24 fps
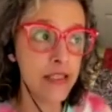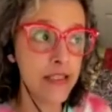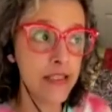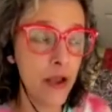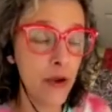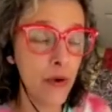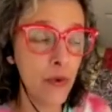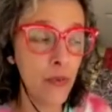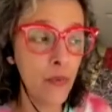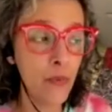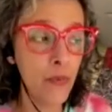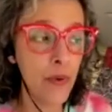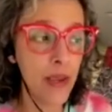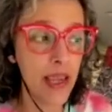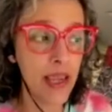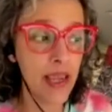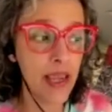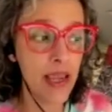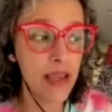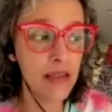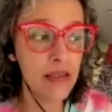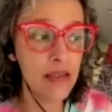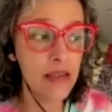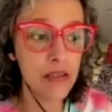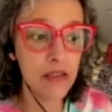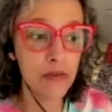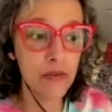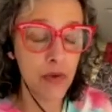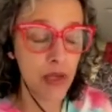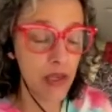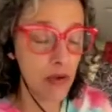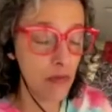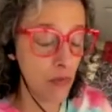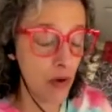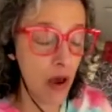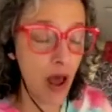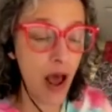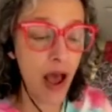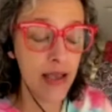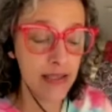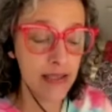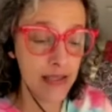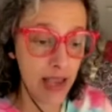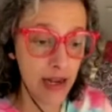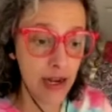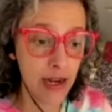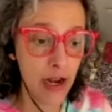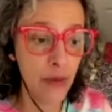so we we I
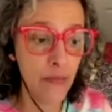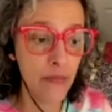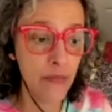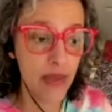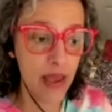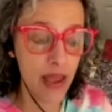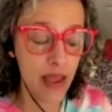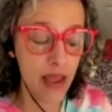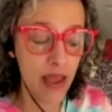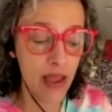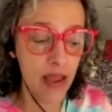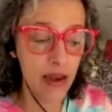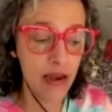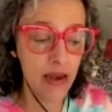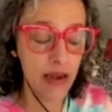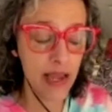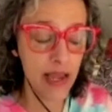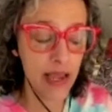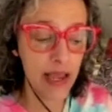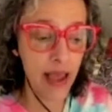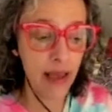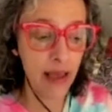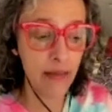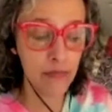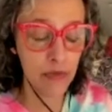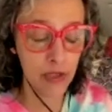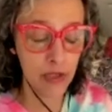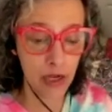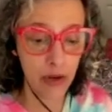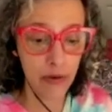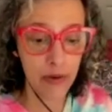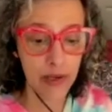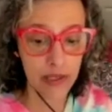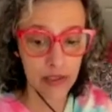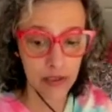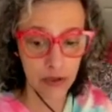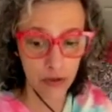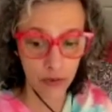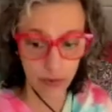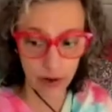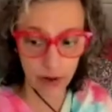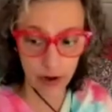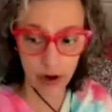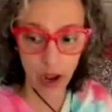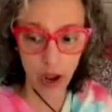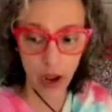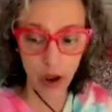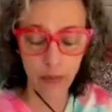stayed home then, and he kept you know his
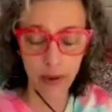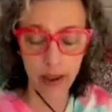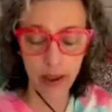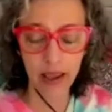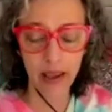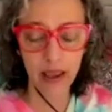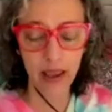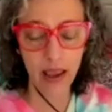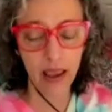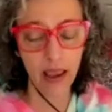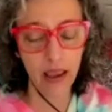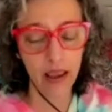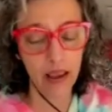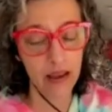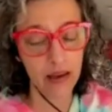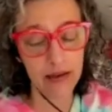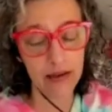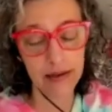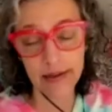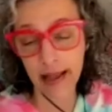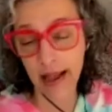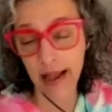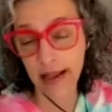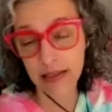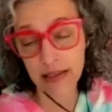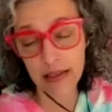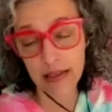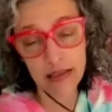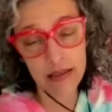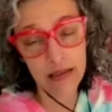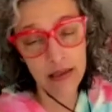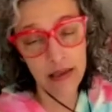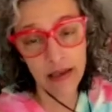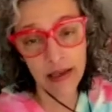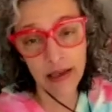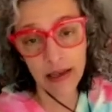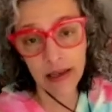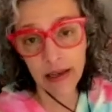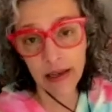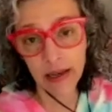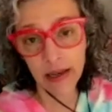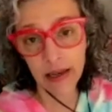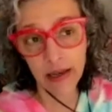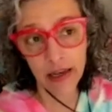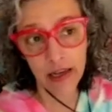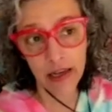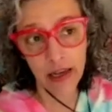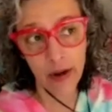career going, and that's
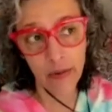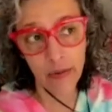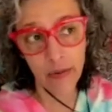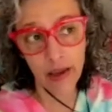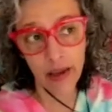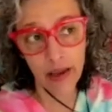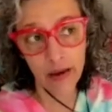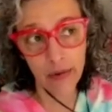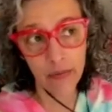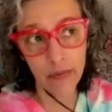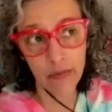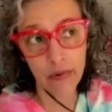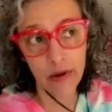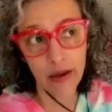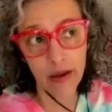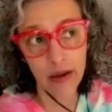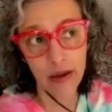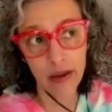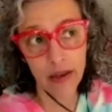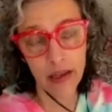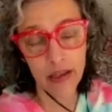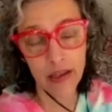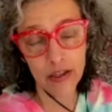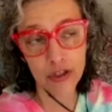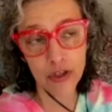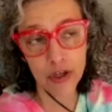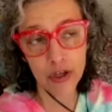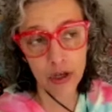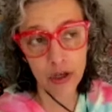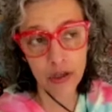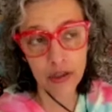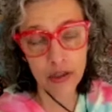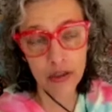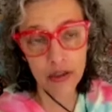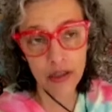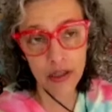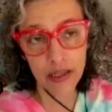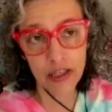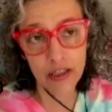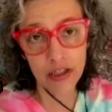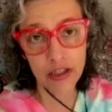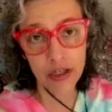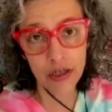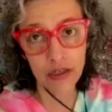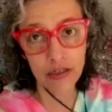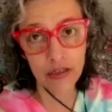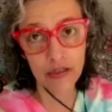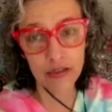you know it it took a it
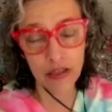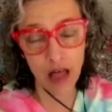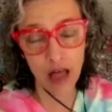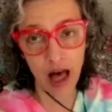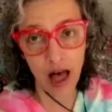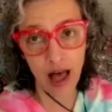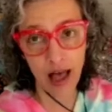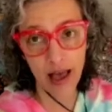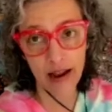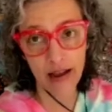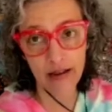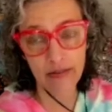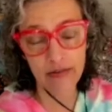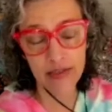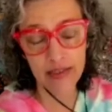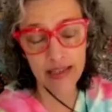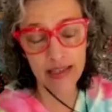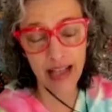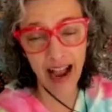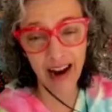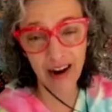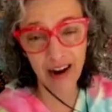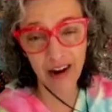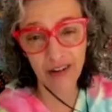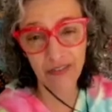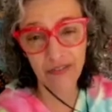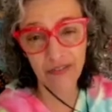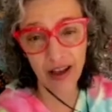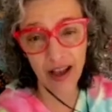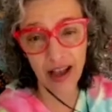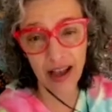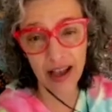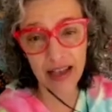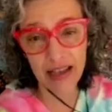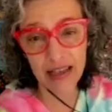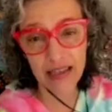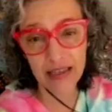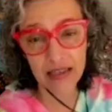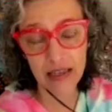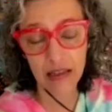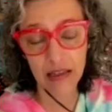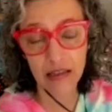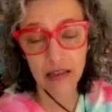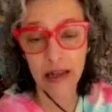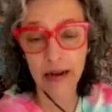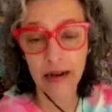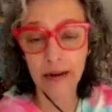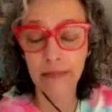took a lot of sacrifice, a
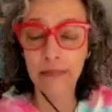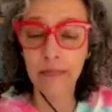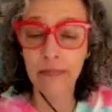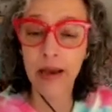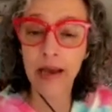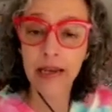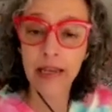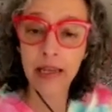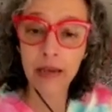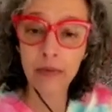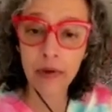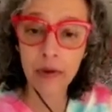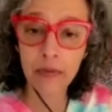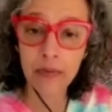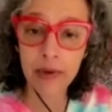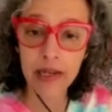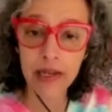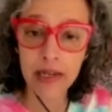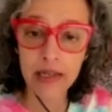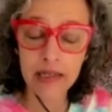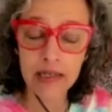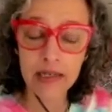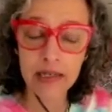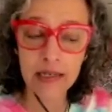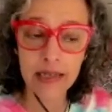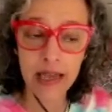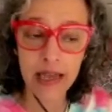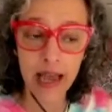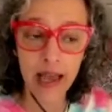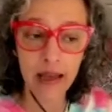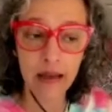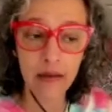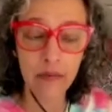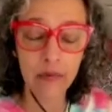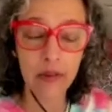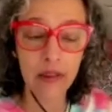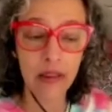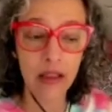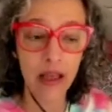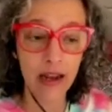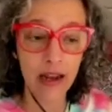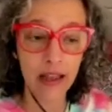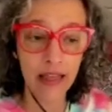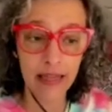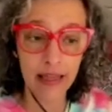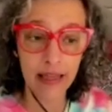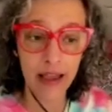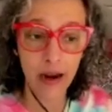lot of money. We went into debt with a lot
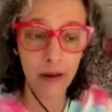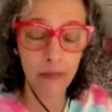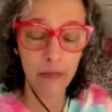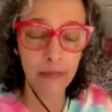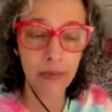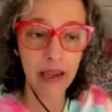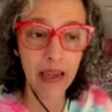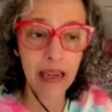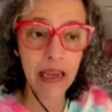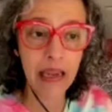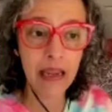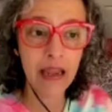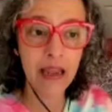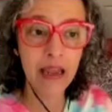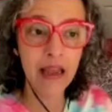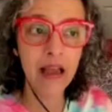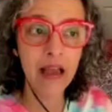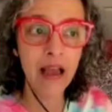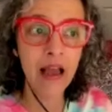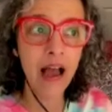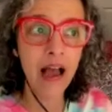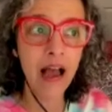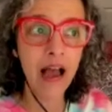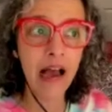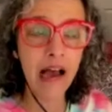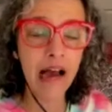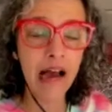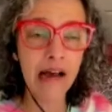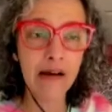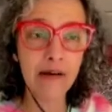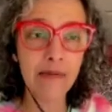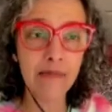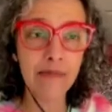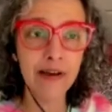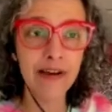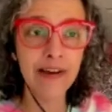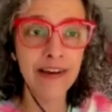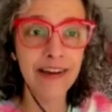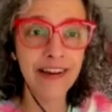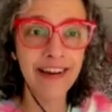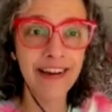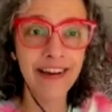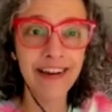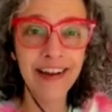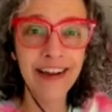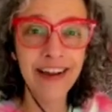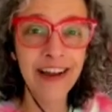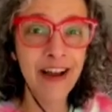of therapy, um,
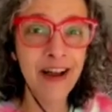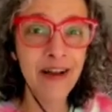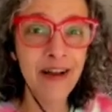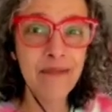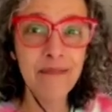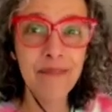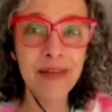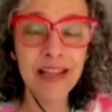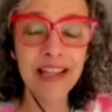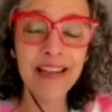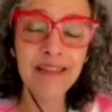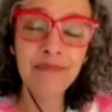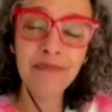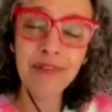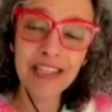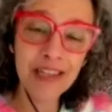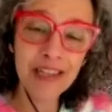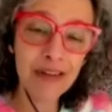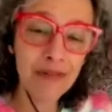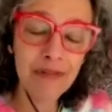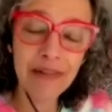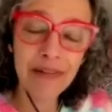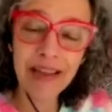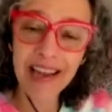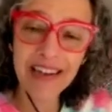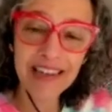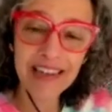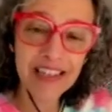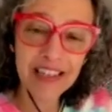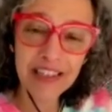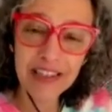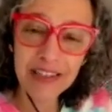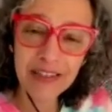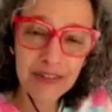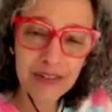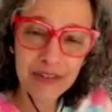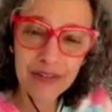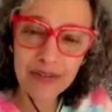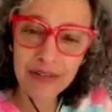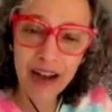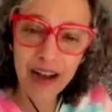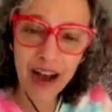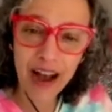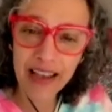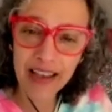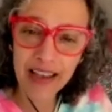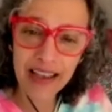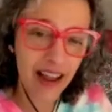but it, we did what we had to do.
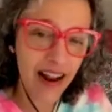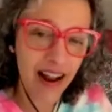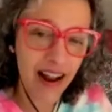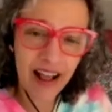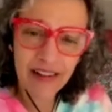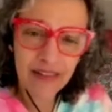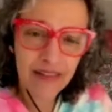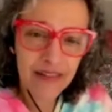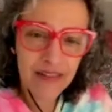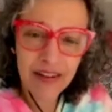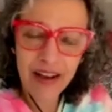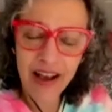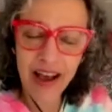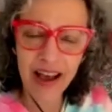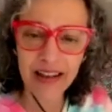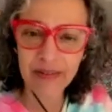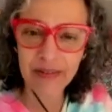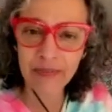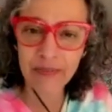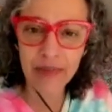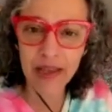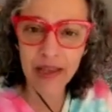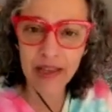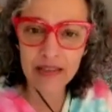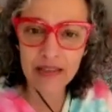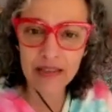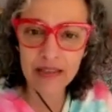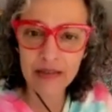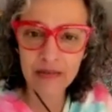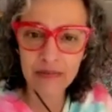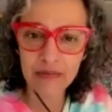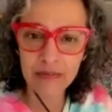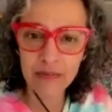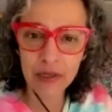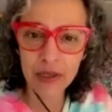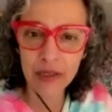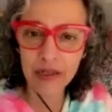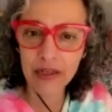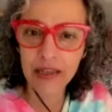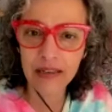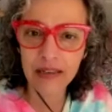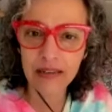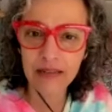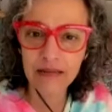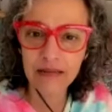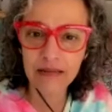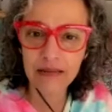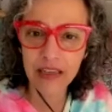I, I don't know how to else put
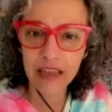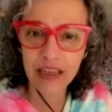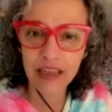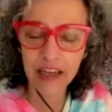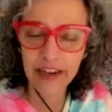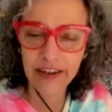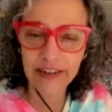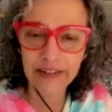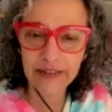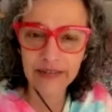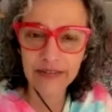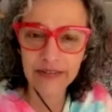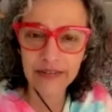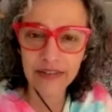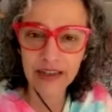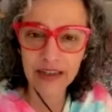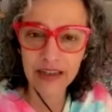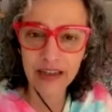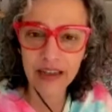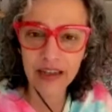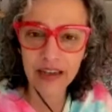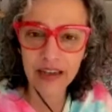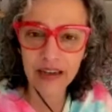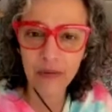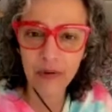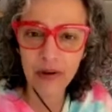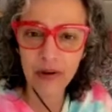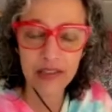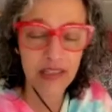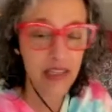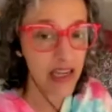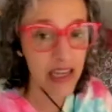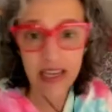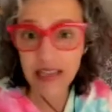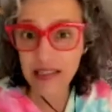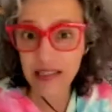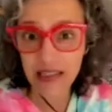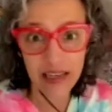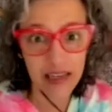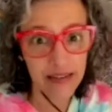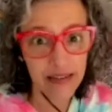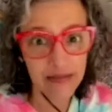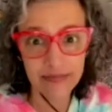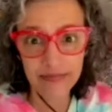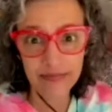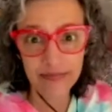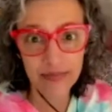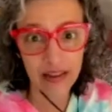it, you know. And it wasn't
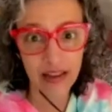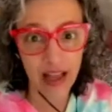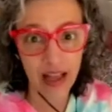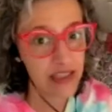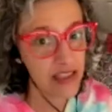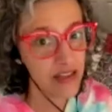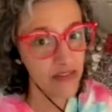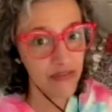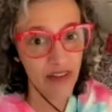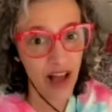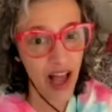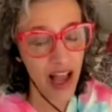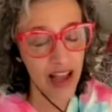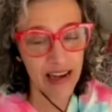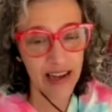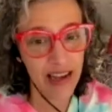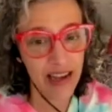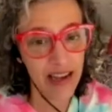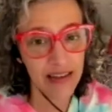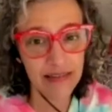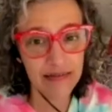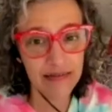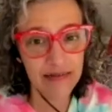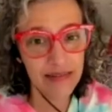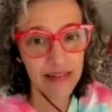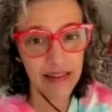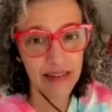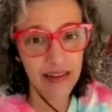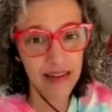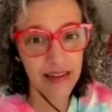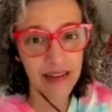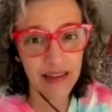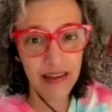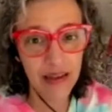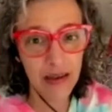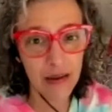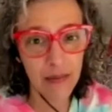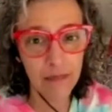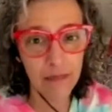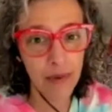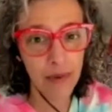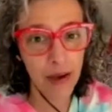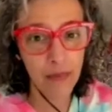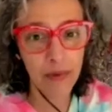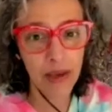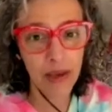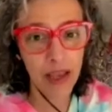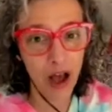easy. Lots of fighting, yeah.
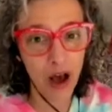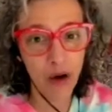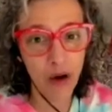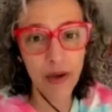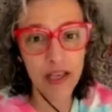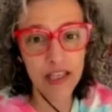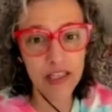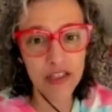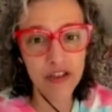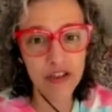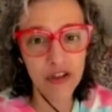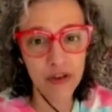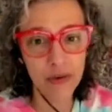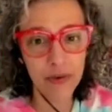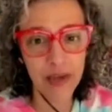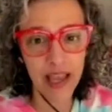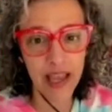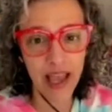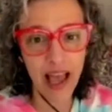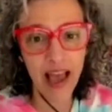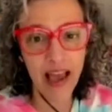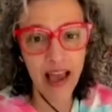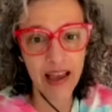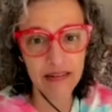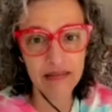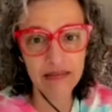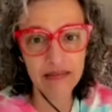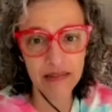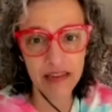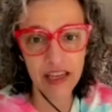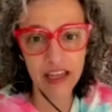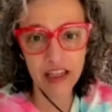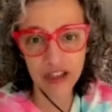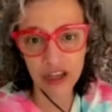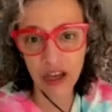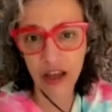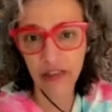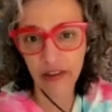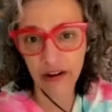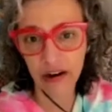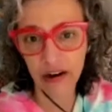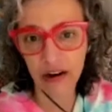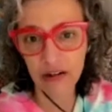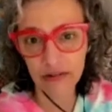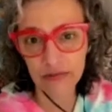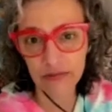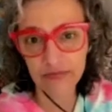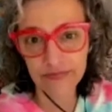but we always knew we had each
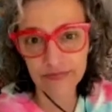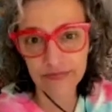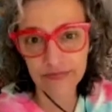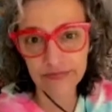other.